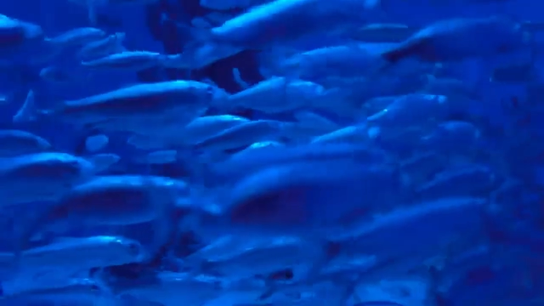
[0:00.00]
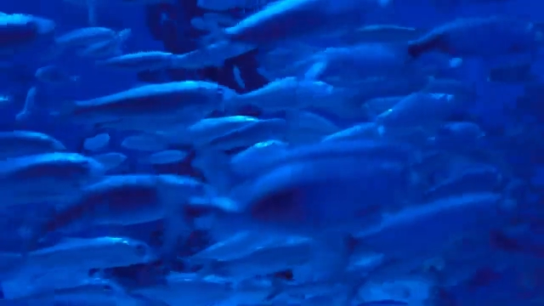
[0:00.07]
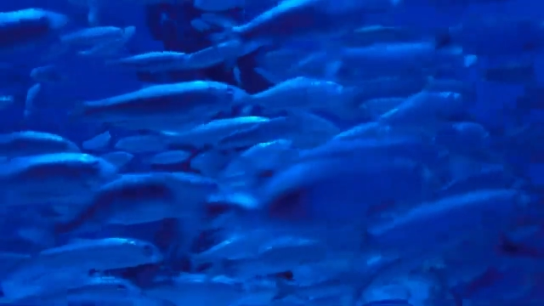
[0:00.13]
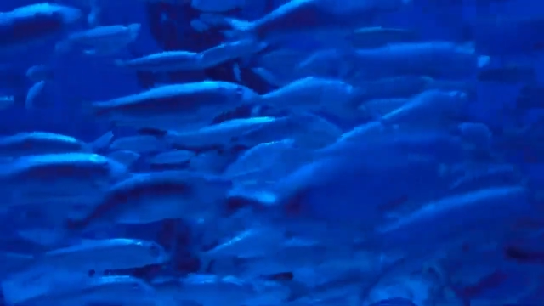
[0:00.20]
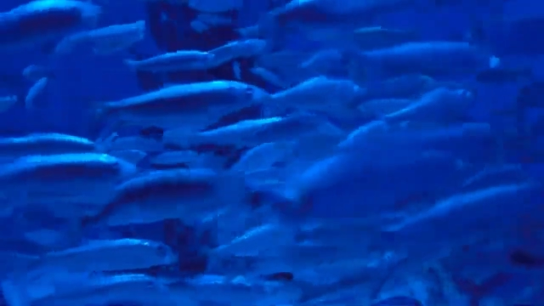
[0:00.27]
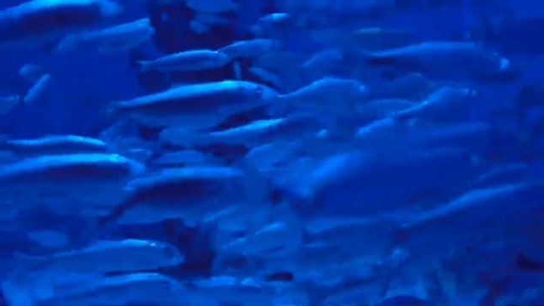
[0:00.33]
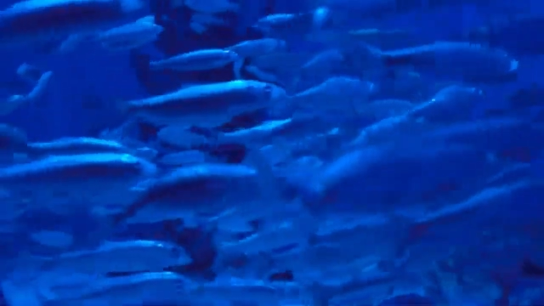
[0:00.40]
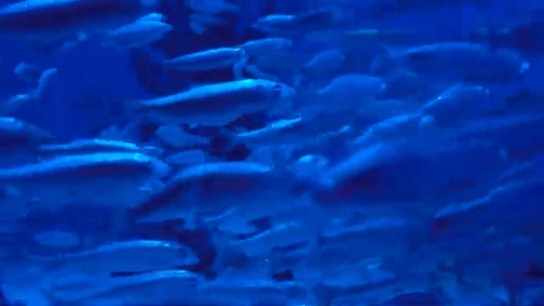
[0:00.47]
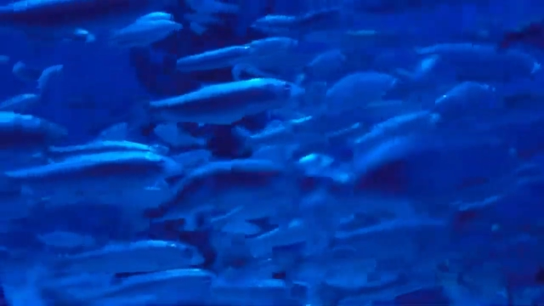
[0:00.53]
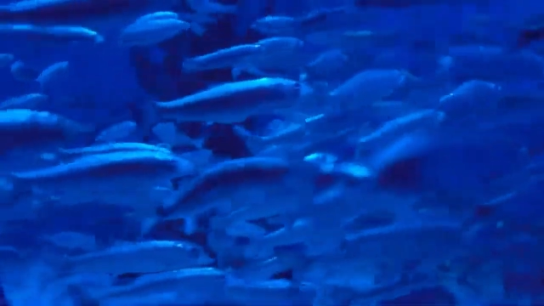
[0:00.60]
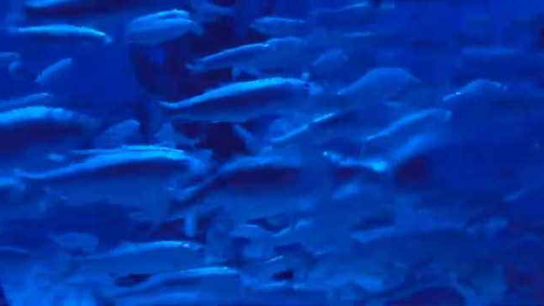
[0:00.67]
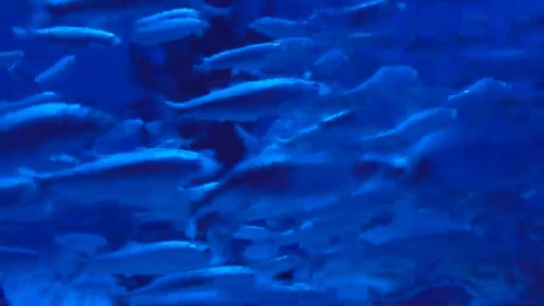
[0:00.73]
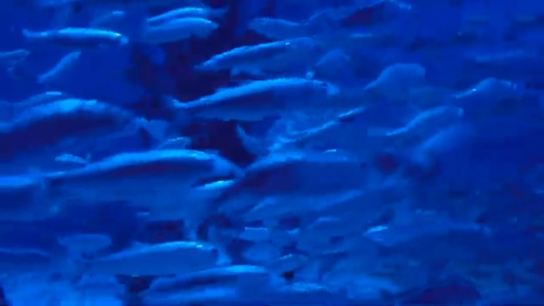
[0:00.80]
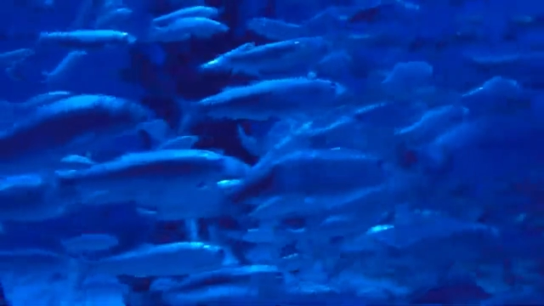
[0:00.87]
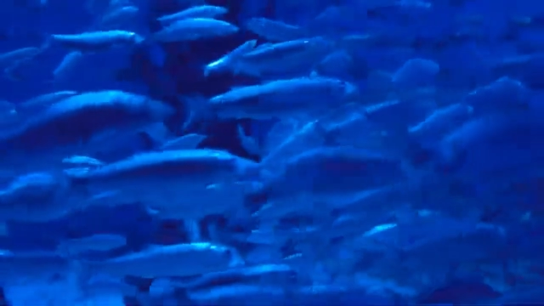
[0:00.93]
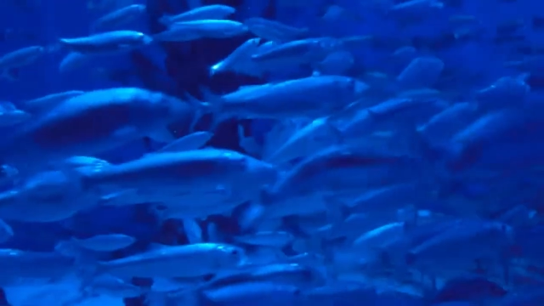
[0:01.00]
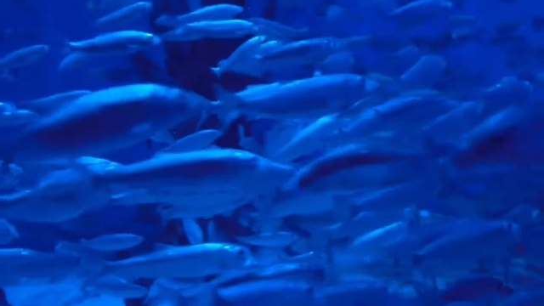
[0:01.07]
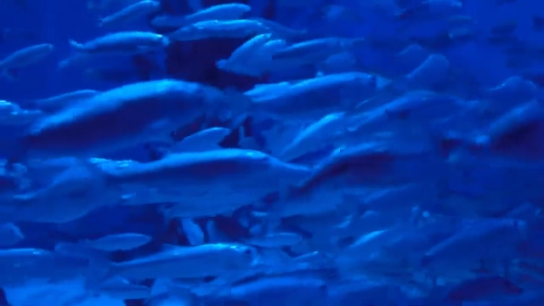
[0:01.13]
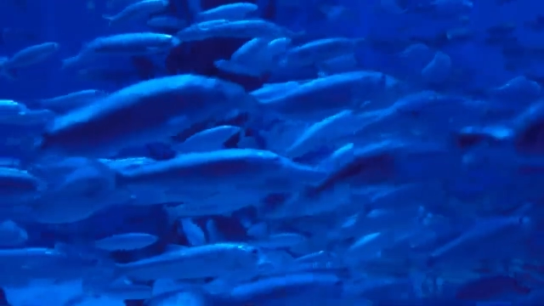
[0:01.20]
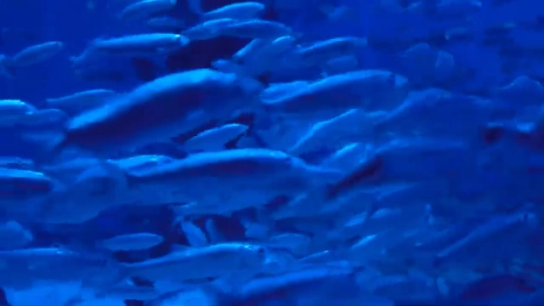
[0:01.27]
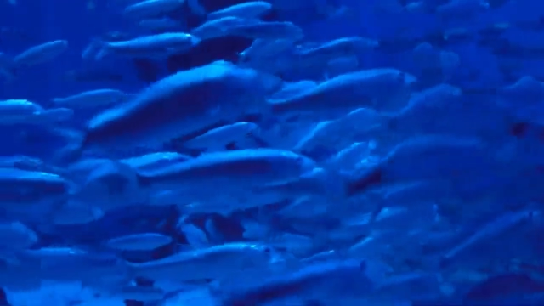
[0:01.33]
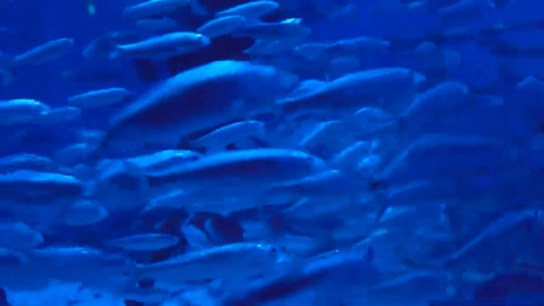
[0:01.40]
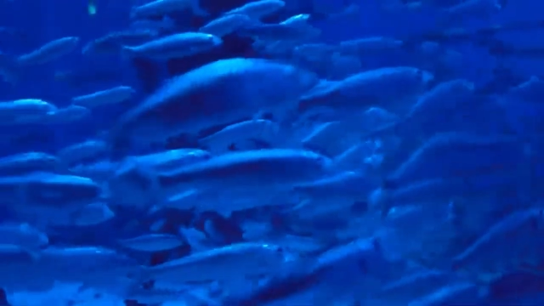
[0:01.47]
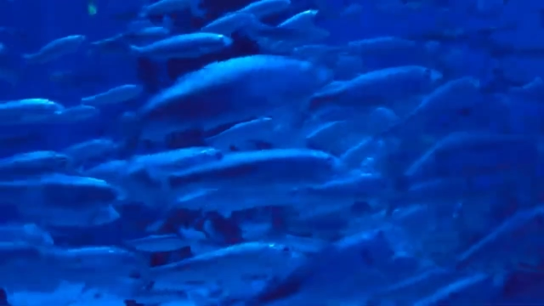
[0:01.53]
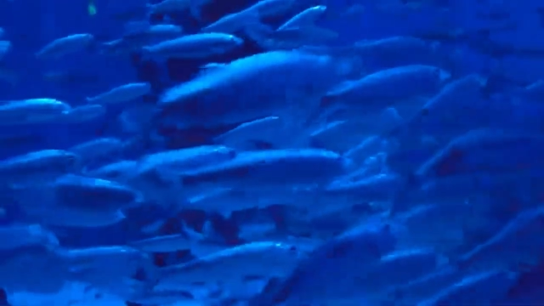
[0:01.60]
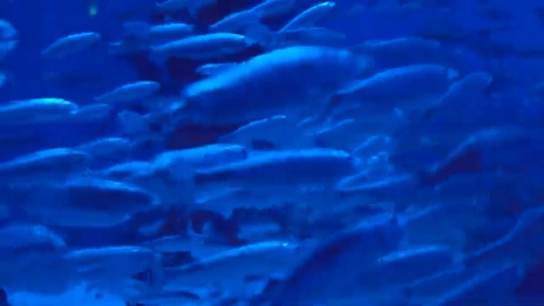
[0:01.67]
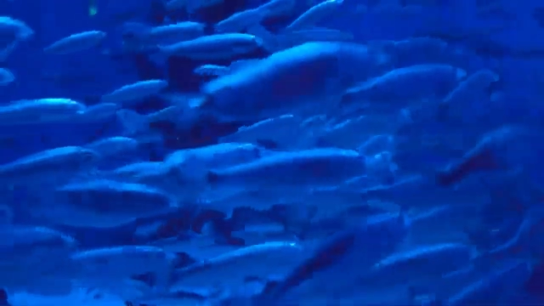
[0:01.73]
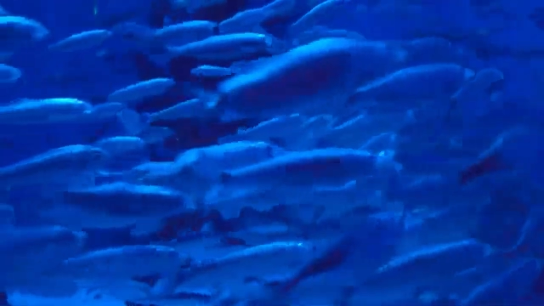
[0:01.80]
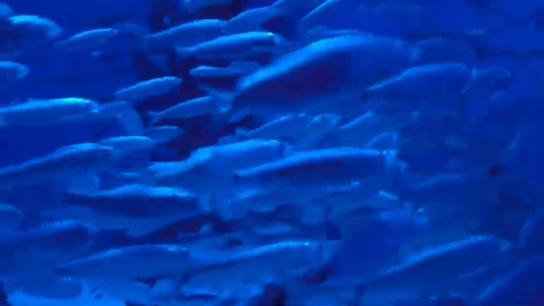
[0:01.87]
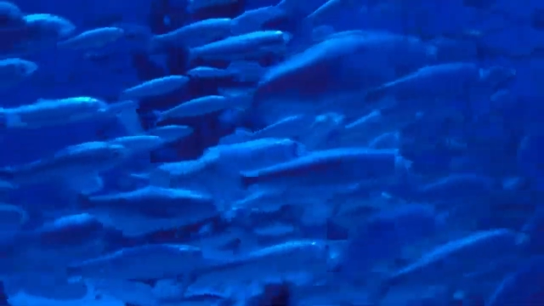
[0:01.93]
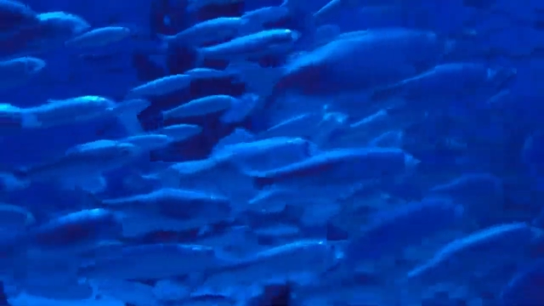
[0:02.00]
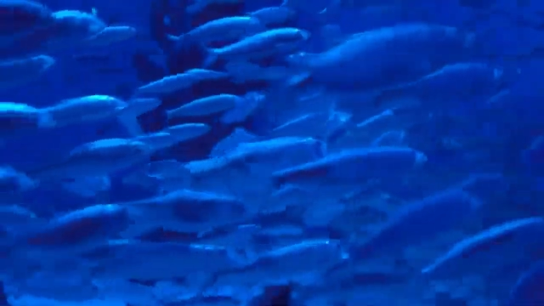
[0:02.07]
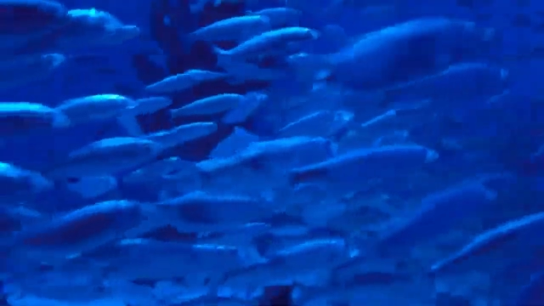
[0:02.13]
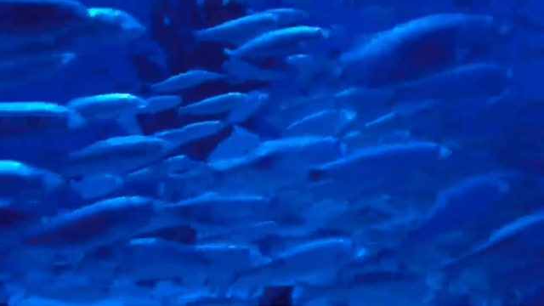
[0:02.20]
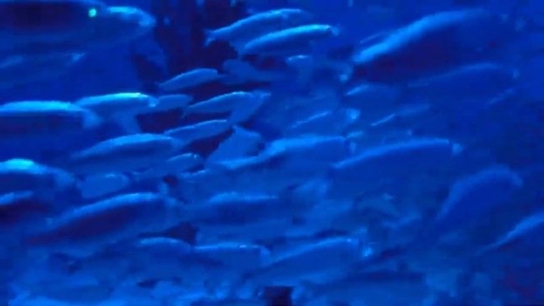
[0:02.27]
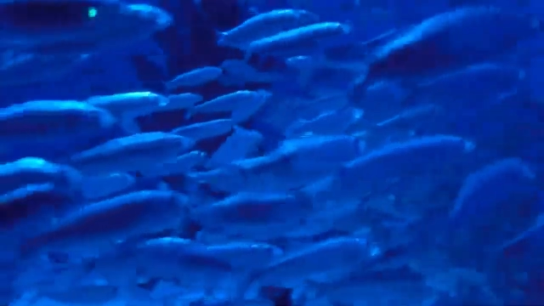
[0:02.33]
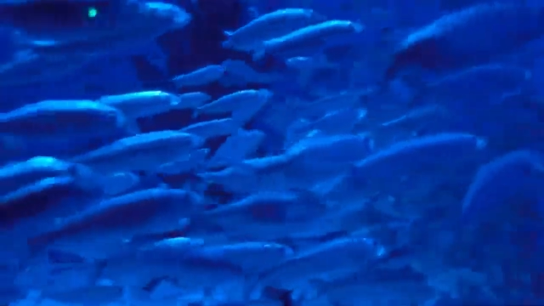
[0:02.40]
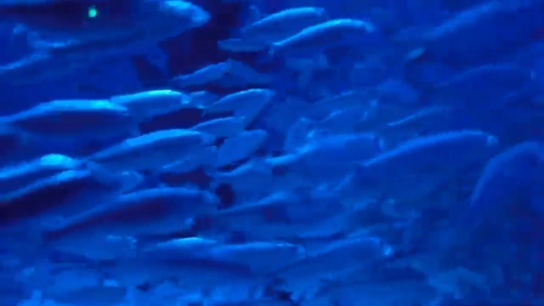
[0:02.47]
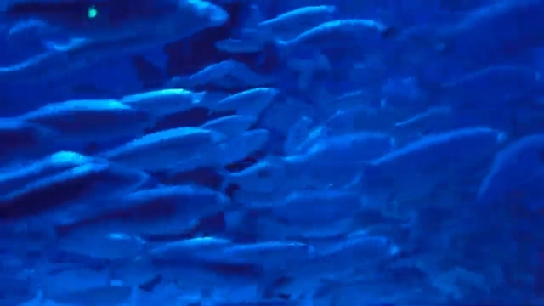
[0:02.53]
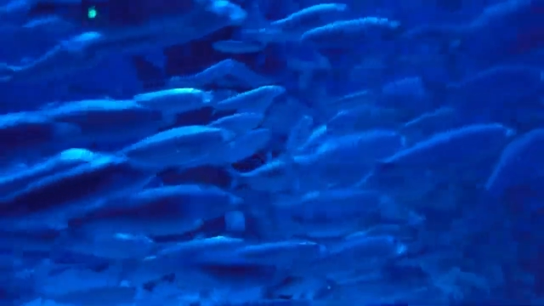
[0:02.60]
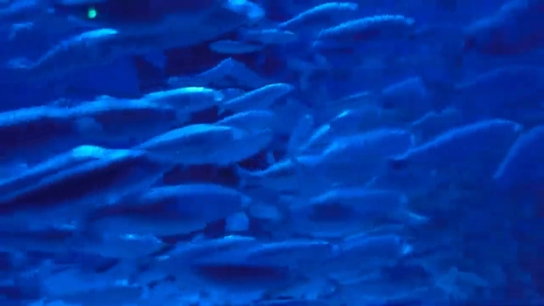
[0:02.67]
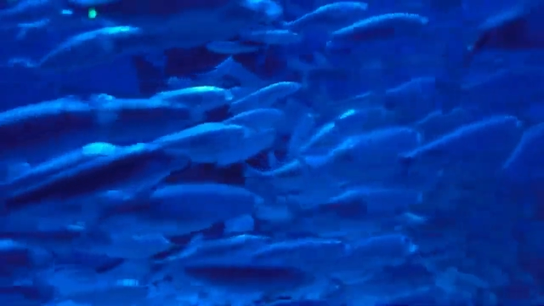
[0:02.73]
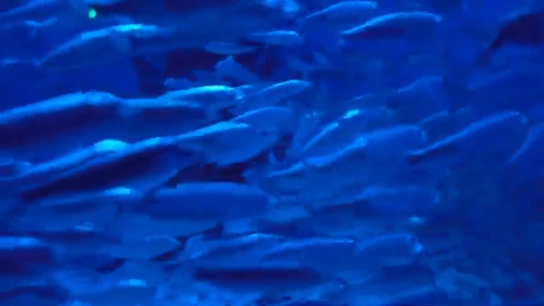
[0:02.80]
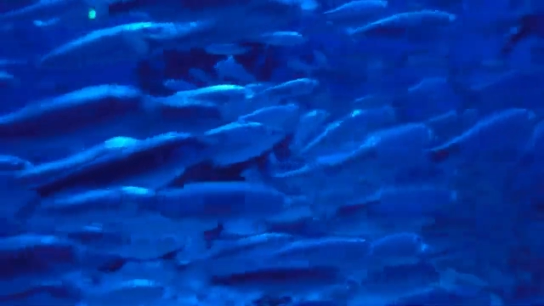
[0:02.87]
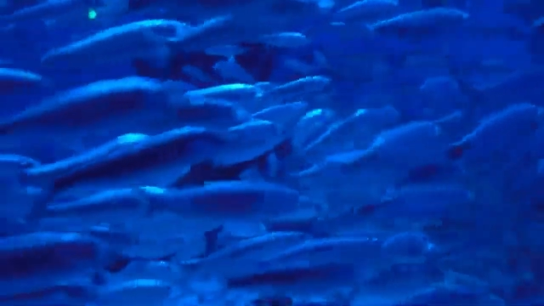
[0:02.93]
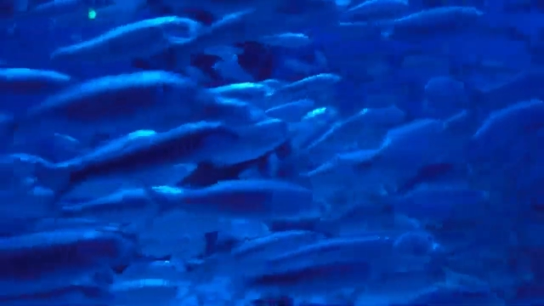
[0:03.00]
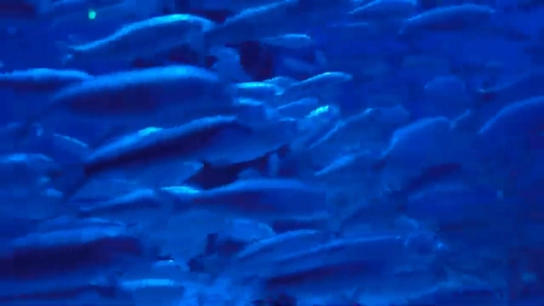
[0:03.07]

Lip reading: [unreadable: no face in view]